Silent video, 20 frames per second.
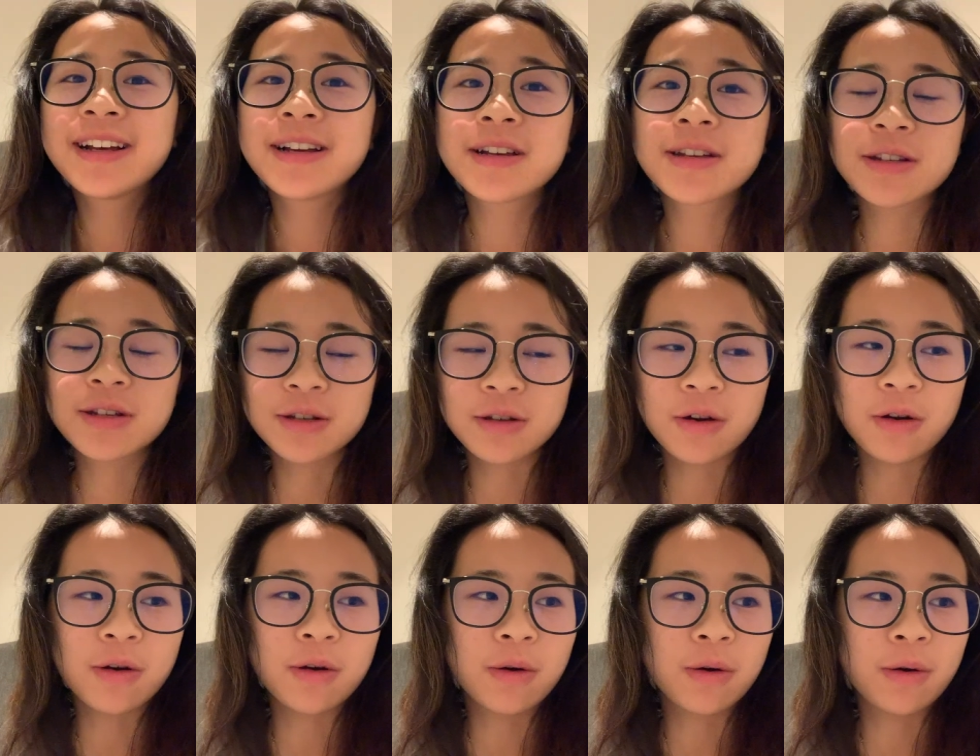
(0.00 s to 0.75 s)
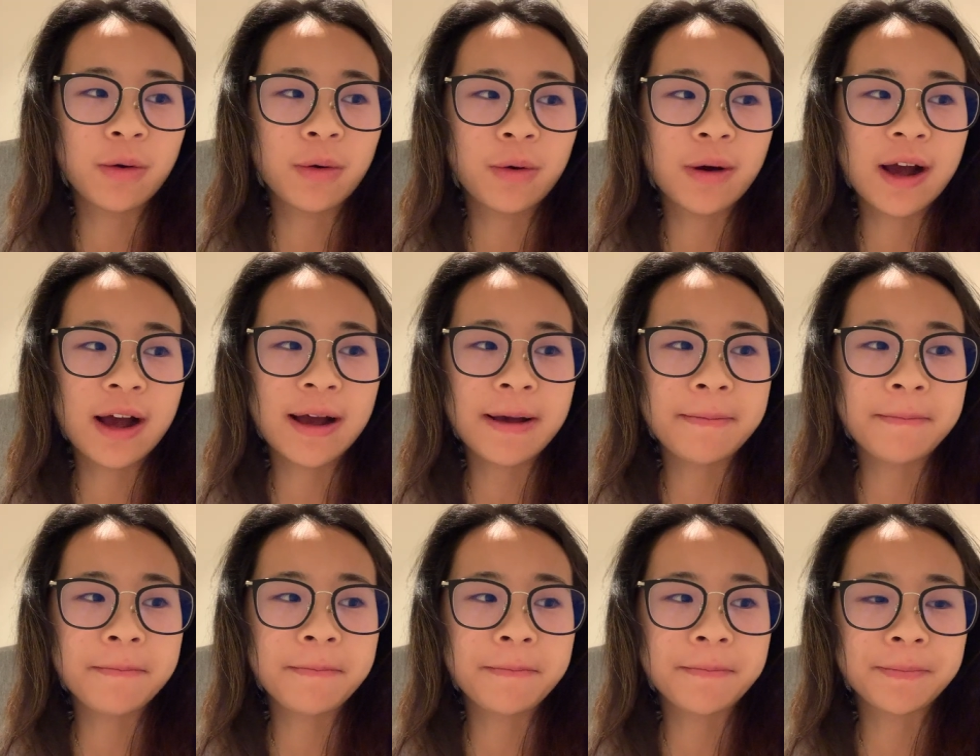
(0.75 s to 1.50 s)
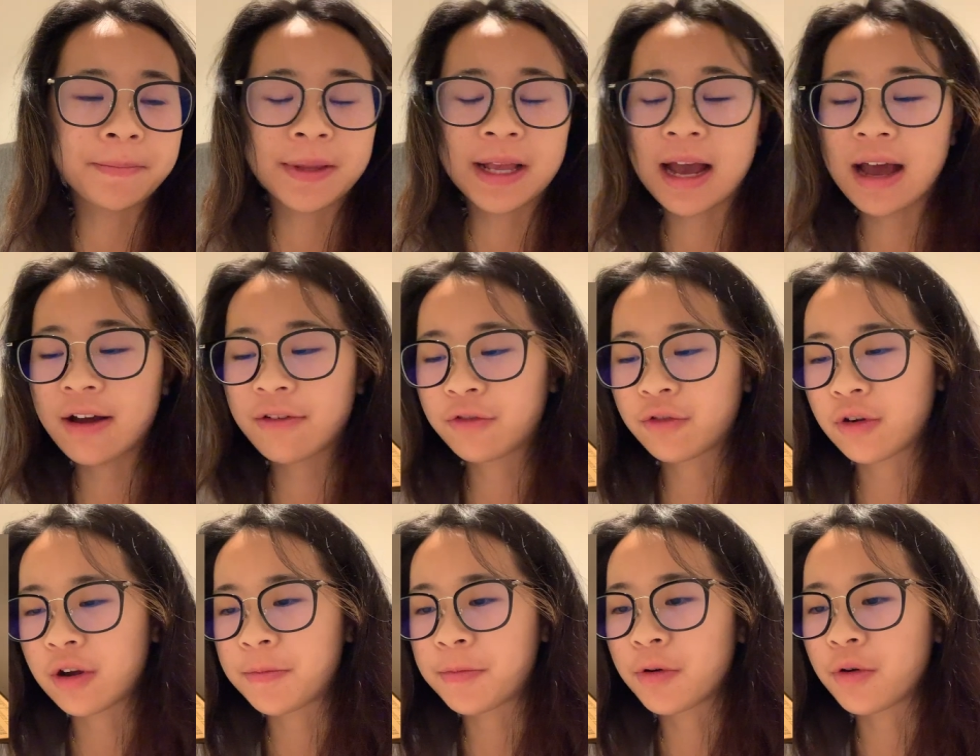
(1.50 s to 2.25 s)
So I'm half
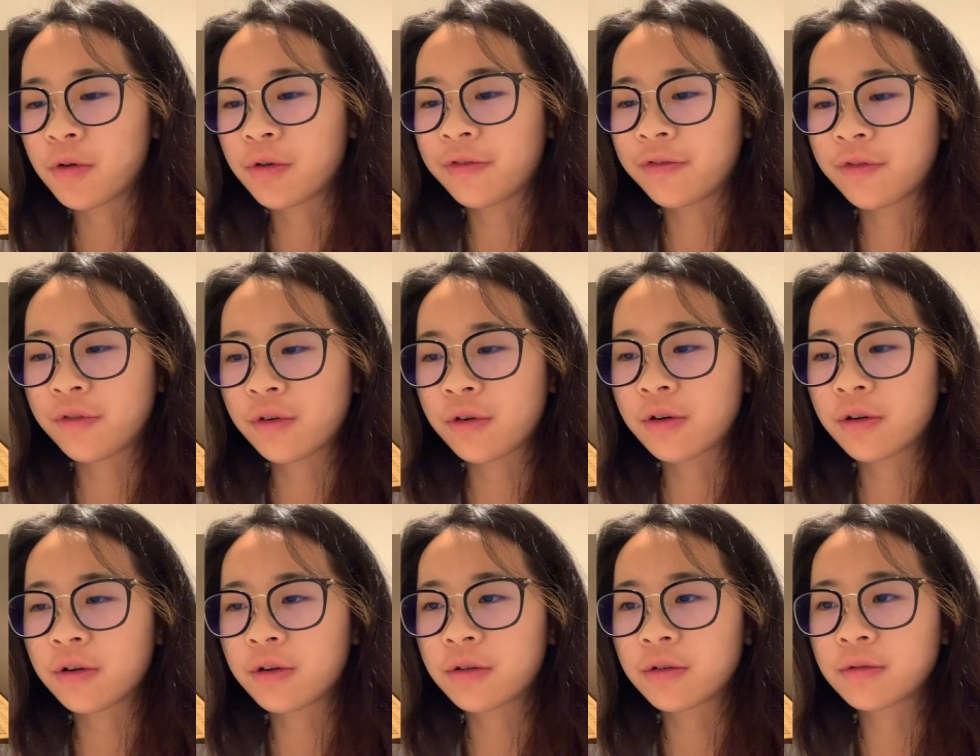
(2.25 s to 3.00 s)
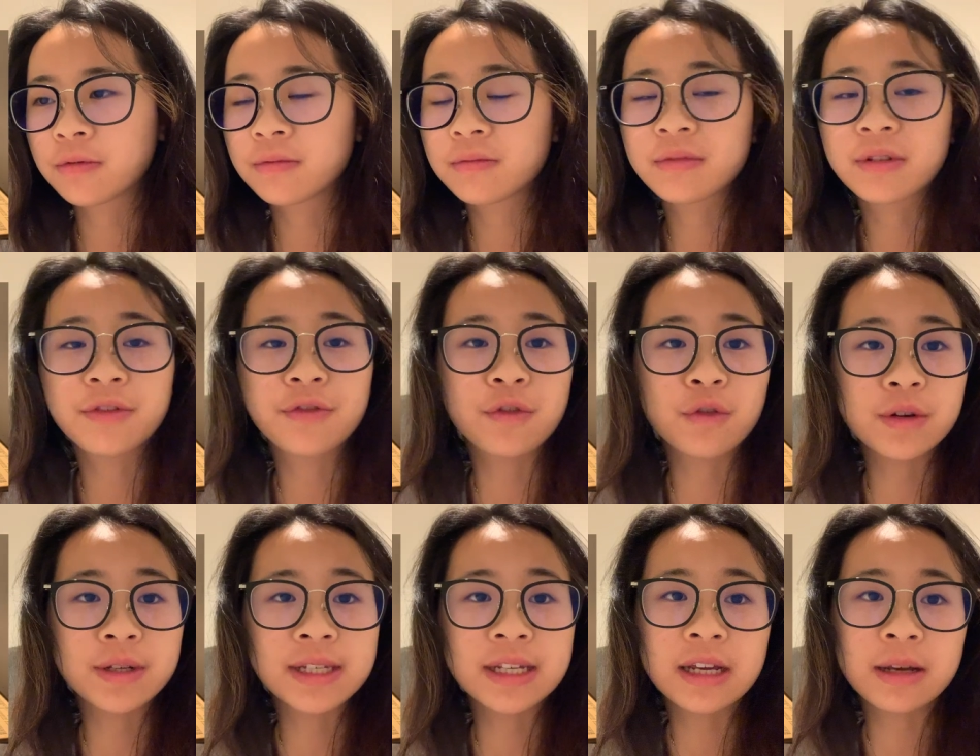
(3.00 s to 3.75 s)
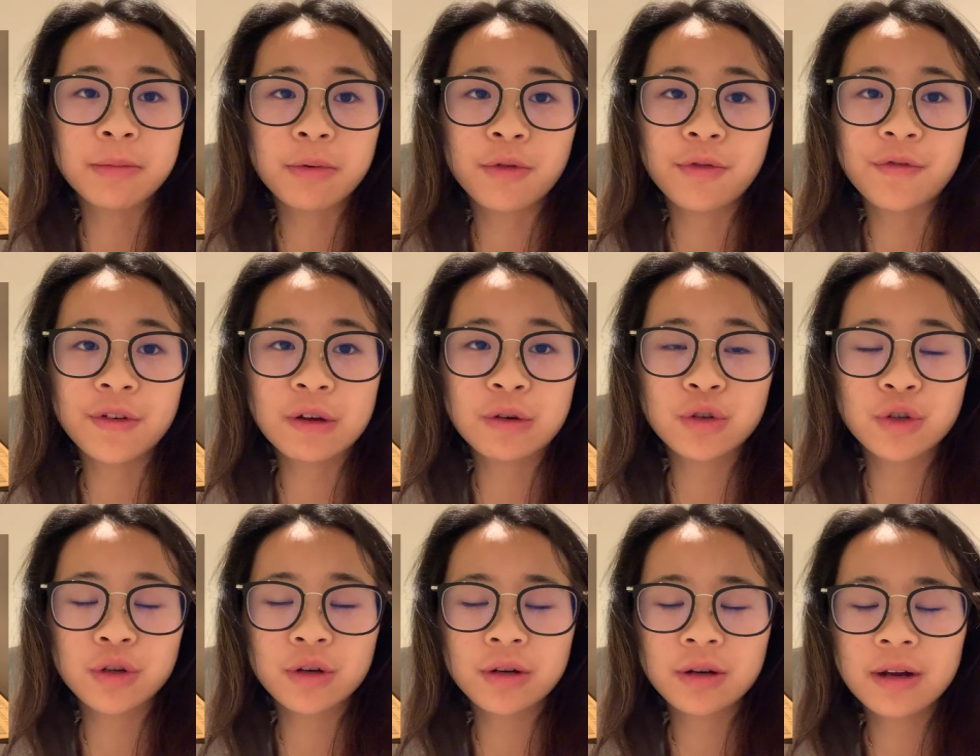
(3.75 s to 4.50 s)
crippled for the foreseeable
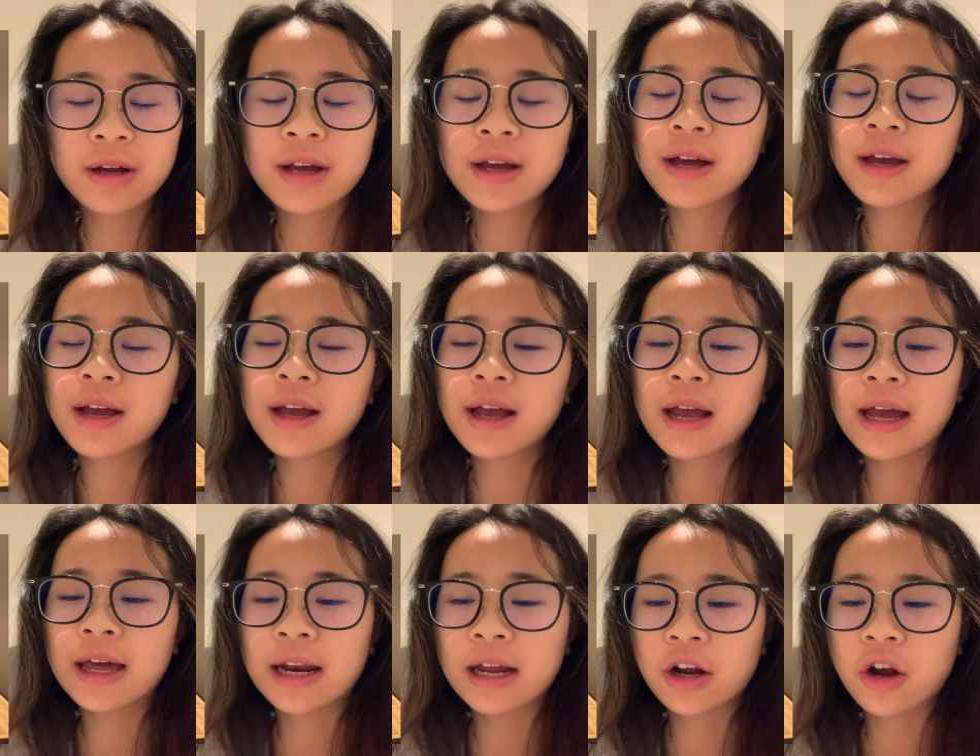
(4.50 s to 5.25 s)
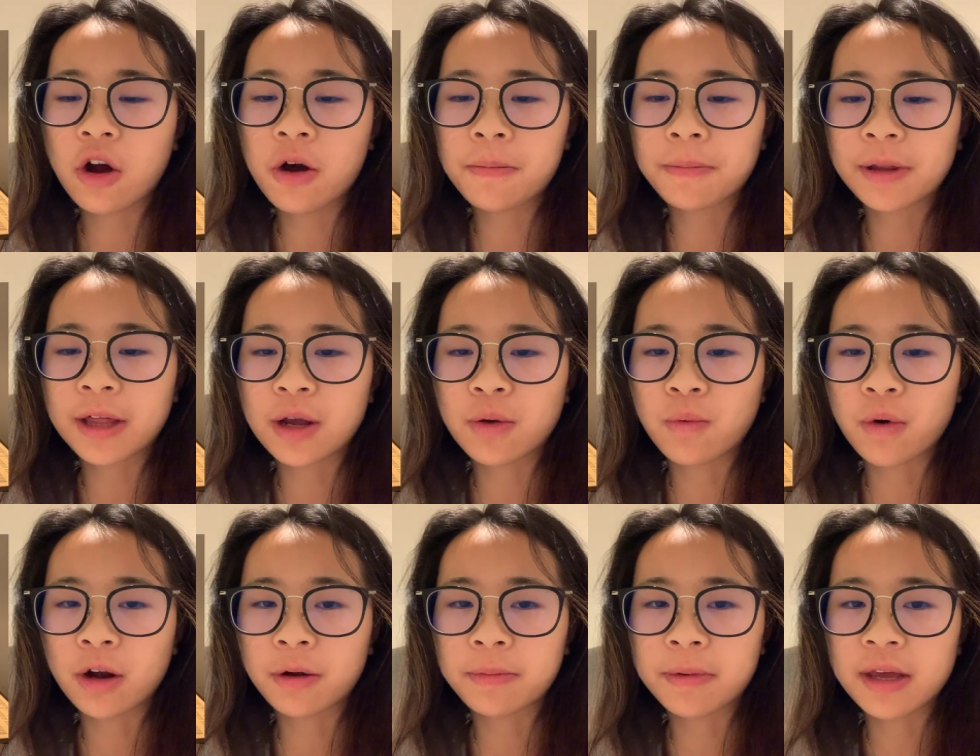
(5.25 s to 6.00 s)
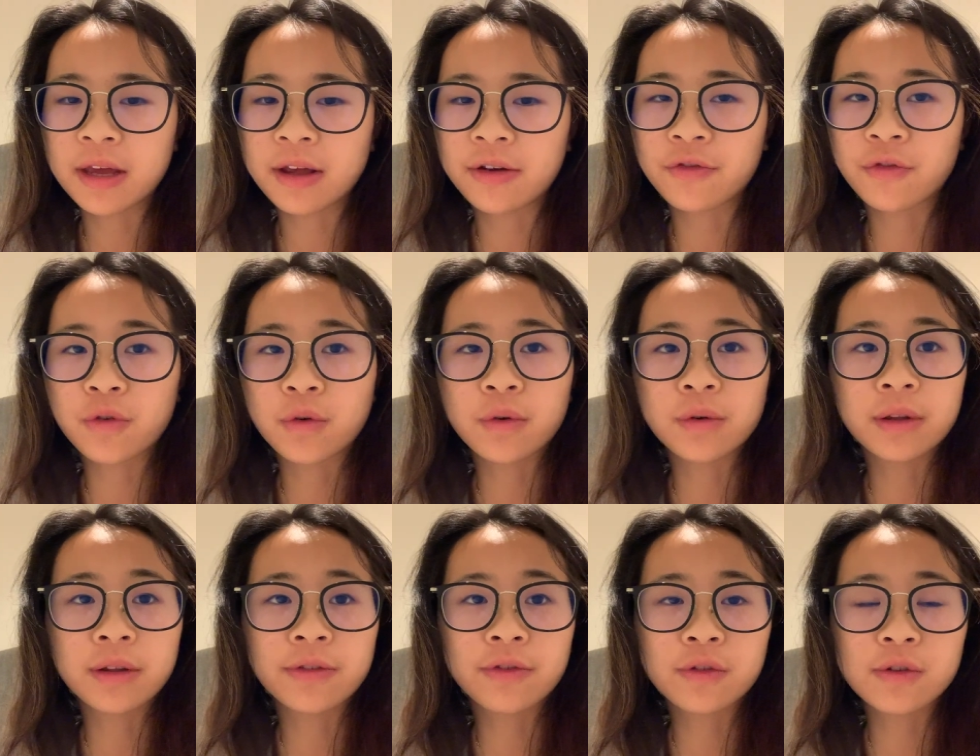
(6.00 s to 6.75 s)
future, and I can't play rugby
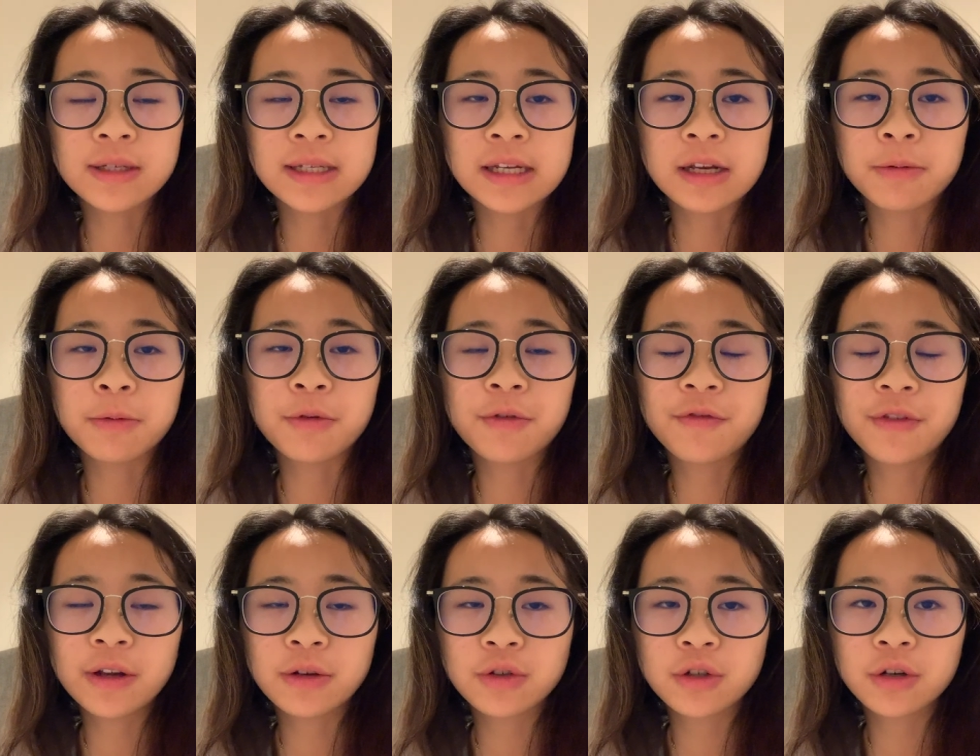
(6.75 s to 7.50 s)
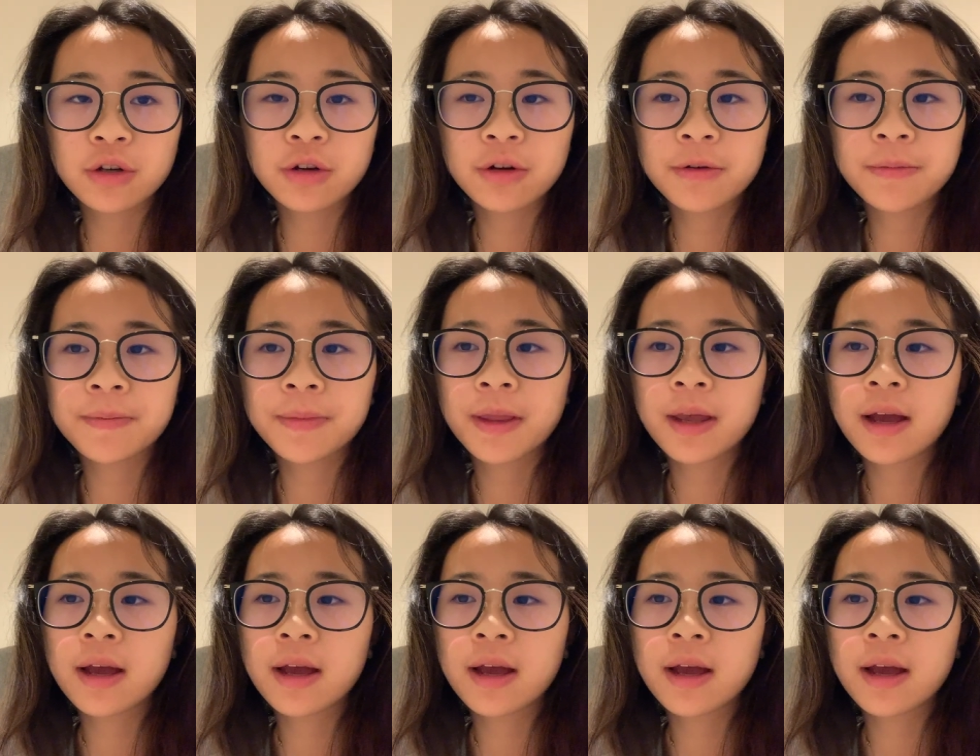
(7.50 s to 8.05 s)
for the foreseeable future.